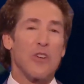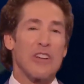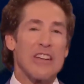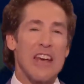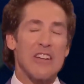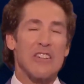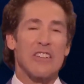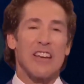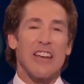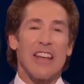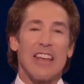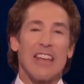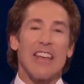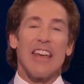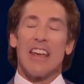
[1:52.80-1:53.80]
negative
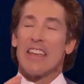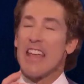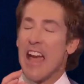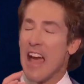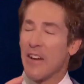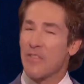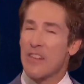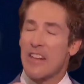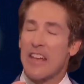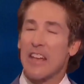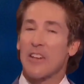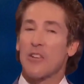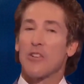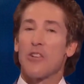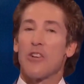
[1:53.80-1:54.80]
thoughts with
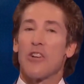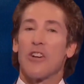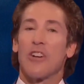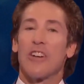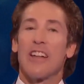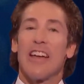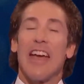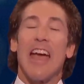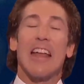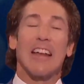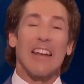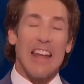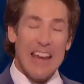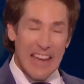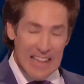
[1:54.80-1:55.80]
empowering
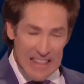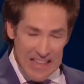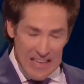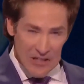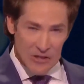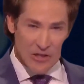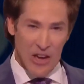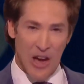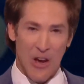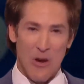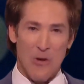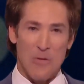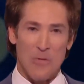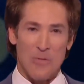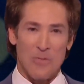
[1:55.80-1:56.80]
affirmations.
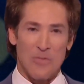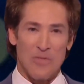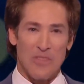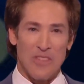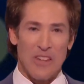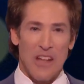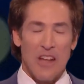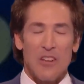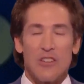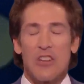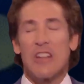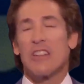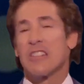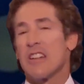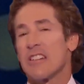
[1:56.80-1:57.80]
Remind yourself
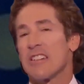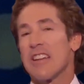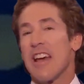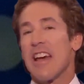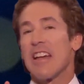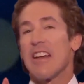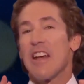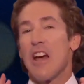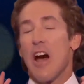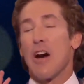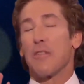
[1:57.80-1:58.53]
of your worth and the